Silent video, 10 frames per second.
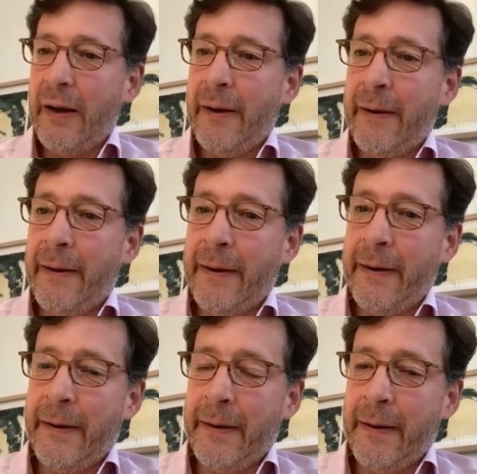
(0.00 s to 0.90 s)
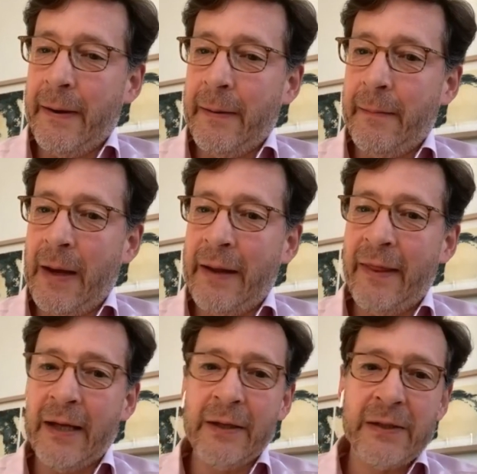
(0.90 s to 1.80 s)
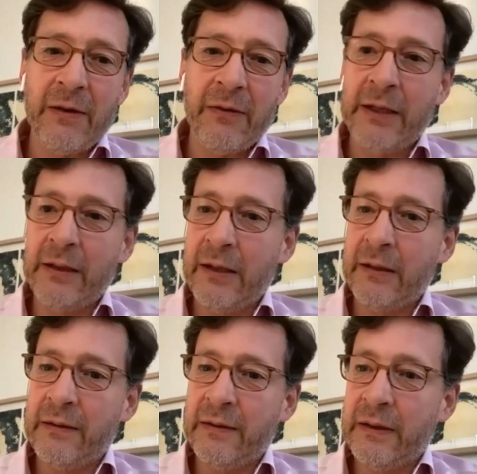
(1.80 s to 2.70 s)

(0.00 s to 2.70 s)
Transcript: and that is something that